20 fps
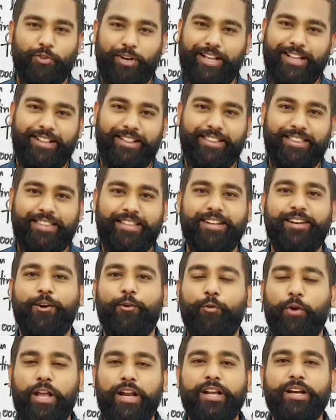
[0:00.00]
Well,
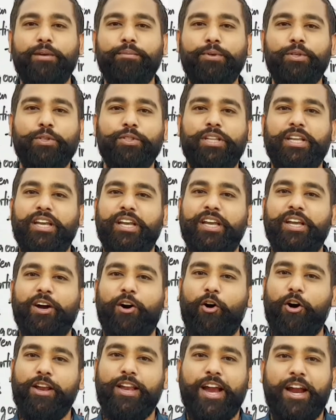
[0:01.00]
welcome to the
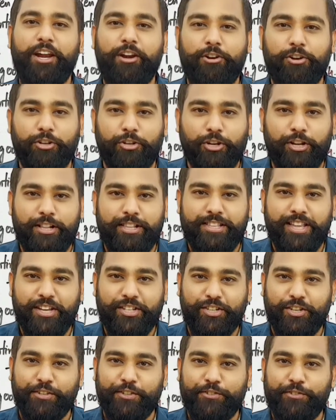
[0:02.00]
online tutorial
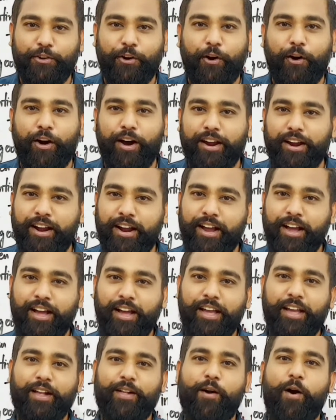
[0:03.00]
sessions for
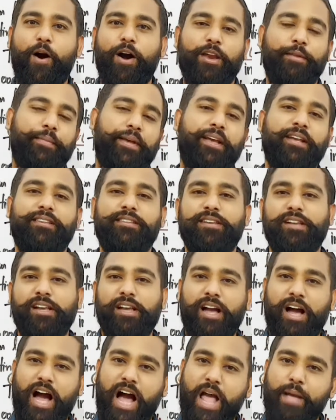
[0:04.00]
economics.
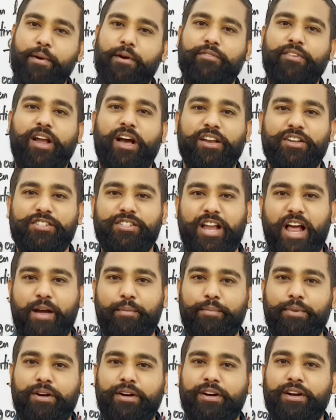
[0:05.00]
I am Avinash
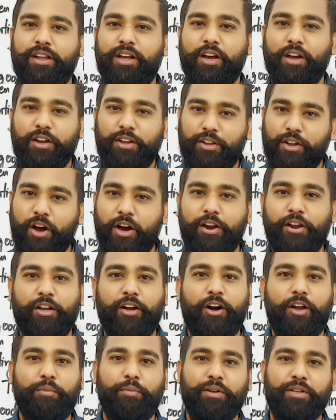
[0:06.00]
Lambert, your
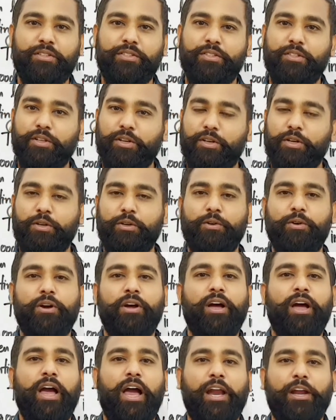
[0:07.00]
economics
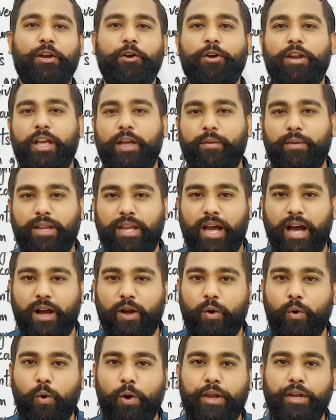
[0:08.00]
guru, and today we
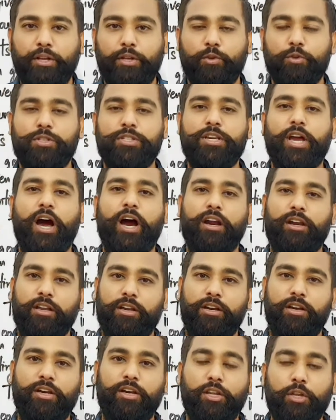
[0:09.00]
are going to start
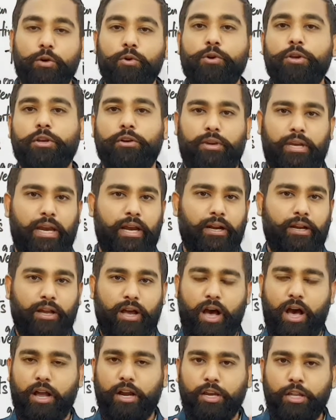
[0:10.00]
a new
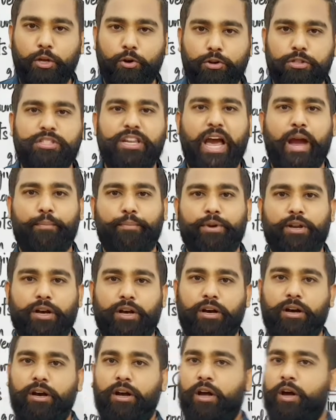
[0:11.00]
unit, a new
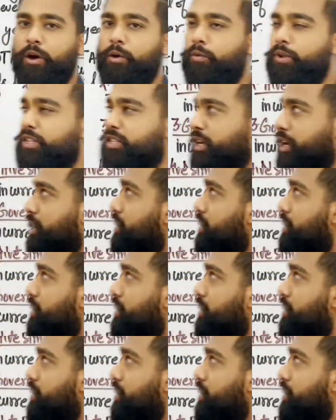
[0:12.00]
chapter, which